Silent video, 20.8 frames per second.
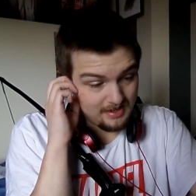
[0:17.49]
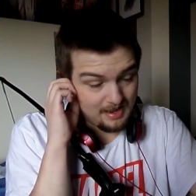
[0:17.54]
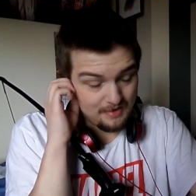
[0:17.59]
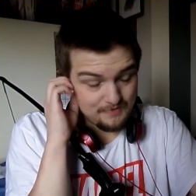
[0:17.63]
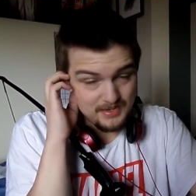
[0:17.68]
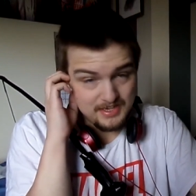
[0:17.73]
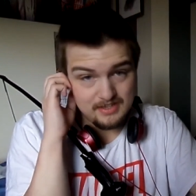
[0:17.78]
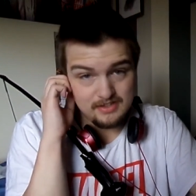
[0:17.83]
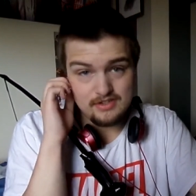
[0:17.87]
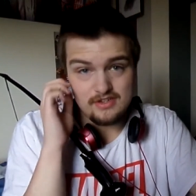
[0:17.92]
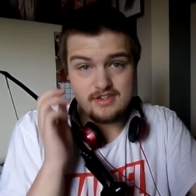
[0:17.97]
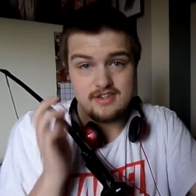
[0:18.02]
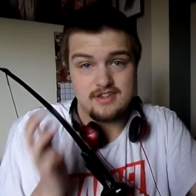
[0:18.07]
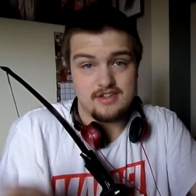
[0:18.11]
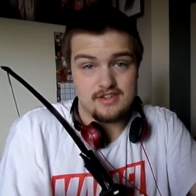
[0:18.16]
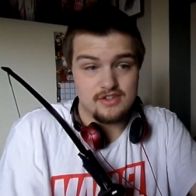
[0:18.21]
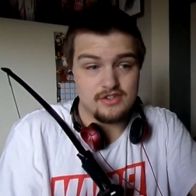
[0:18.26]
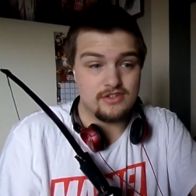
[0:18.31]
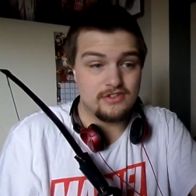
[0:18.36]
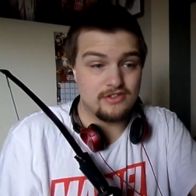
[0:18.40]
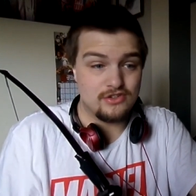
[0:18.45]
I mean,
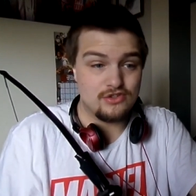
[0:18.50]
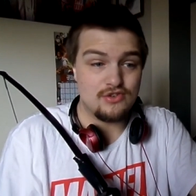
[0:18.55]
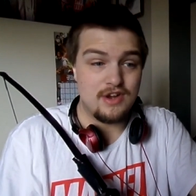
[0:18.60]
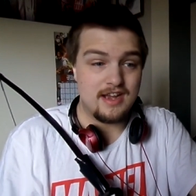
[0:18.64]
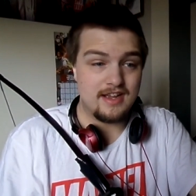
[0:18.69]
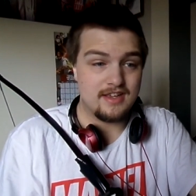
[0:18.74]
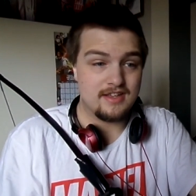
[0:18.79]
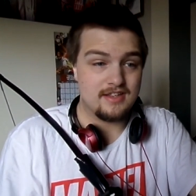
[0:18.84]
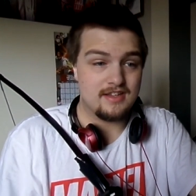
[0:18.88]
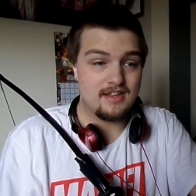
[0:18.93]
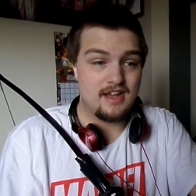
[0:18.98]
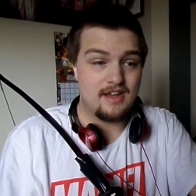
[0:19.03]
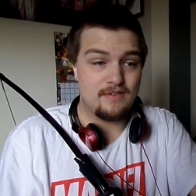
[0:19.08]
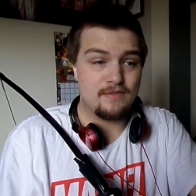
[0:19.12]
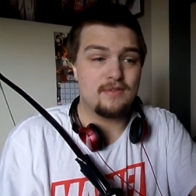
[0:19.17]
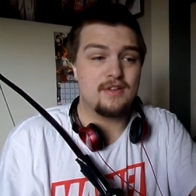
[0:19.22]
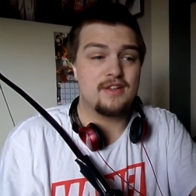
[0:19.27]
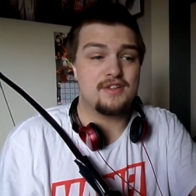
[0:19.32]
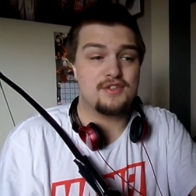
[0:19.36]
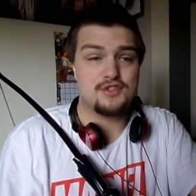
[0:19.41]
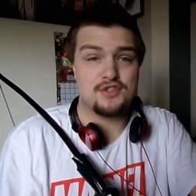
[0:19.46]
Dragon... I
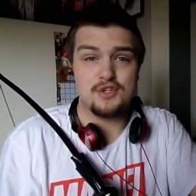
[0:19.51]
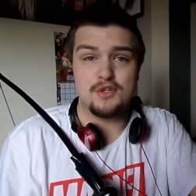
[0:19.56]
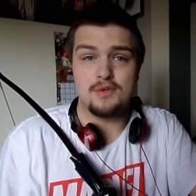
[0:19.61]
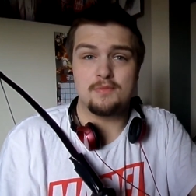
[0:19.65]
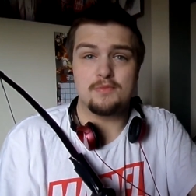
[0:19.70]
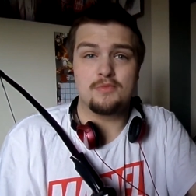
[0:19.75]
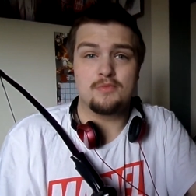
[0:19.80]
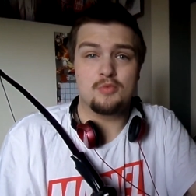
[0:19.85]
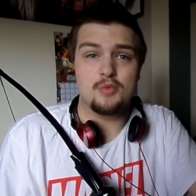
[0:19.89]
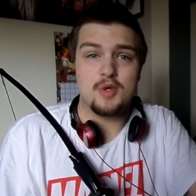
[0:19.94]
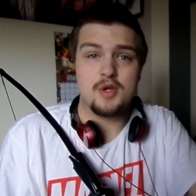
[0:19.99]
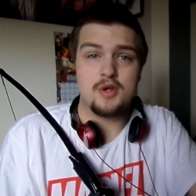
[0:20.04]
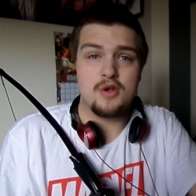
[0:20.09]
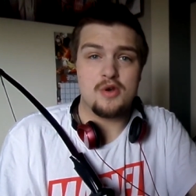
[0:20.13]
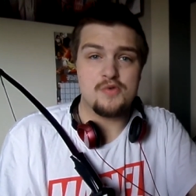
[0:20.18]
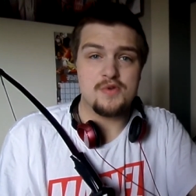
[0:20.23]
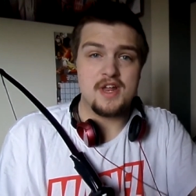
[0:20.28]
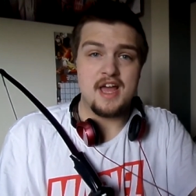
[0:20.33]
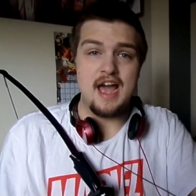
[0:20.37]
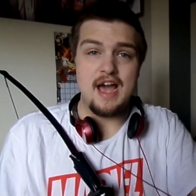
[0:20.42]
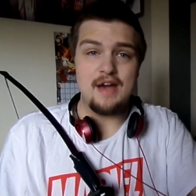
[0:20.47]
assume we're
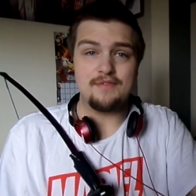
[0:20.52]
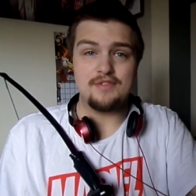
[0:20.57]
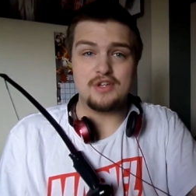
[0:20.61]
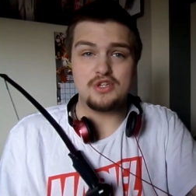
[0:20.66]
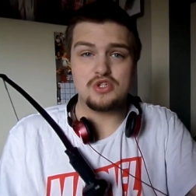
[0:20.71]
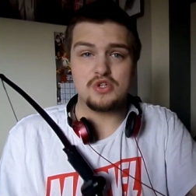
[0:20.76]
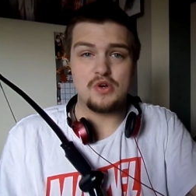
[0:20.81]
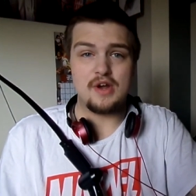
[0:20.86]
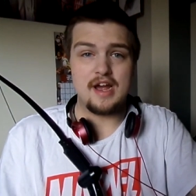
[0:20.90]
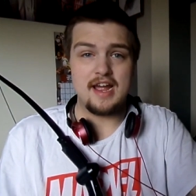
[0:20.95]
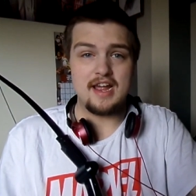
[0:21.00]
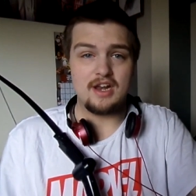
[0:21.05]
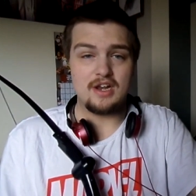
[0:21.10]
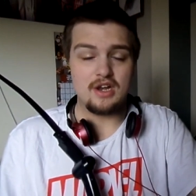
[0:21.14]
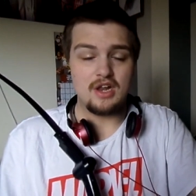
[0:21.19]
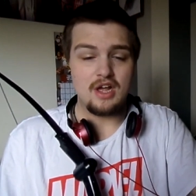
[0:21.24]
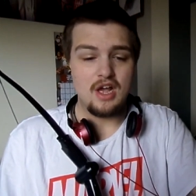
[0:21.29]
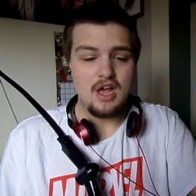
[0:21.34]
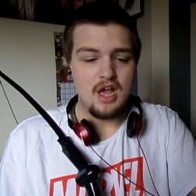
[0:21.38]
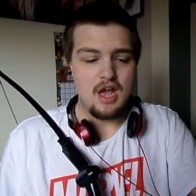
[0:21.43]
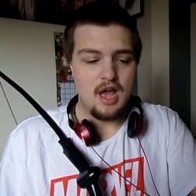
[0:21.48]
going to have the trial
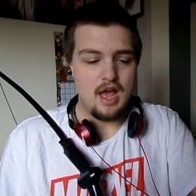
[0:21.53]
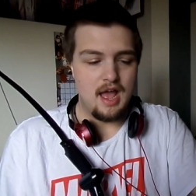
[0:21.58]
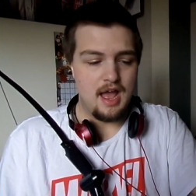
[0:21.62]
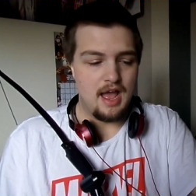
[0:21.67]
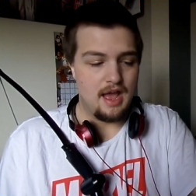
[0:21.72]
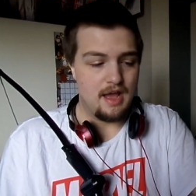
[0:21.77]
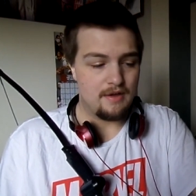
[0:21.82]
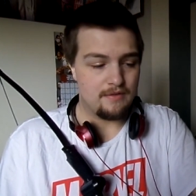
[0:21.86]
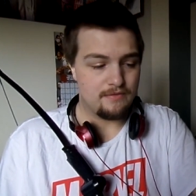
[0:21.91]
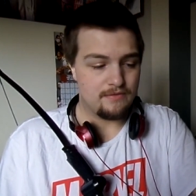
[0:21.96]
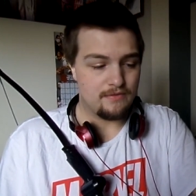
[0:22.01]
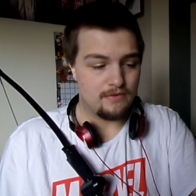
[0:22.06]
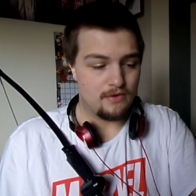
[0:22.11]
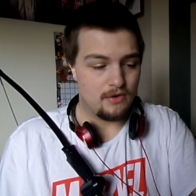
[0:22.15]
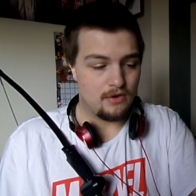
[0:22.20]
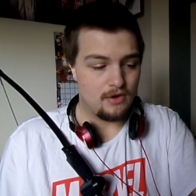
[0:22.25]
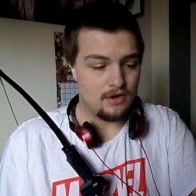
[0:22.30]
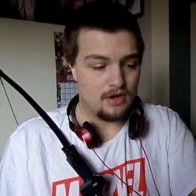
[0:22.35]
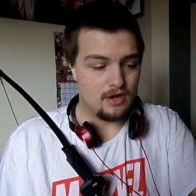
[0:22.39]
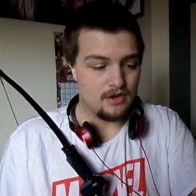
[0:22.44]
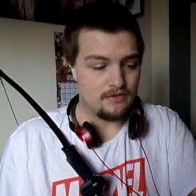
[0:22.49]
uh,
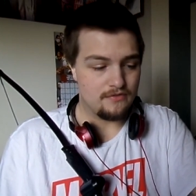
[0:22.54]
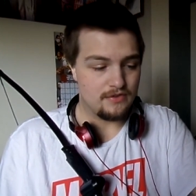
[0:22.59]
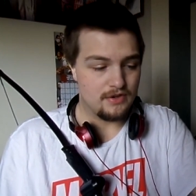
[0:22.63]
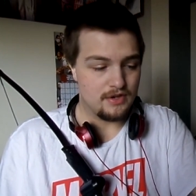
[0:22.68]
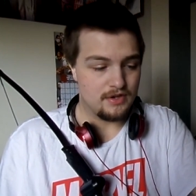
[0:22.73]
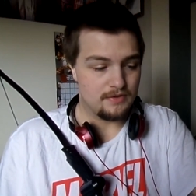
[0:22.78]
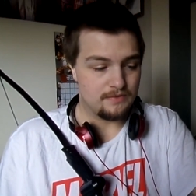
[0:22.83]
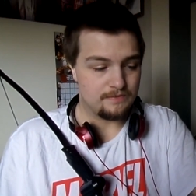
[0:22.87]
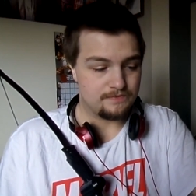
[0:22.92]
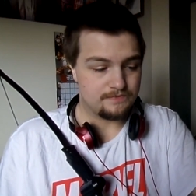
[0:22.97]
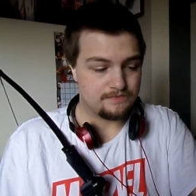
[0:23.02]
for Oliver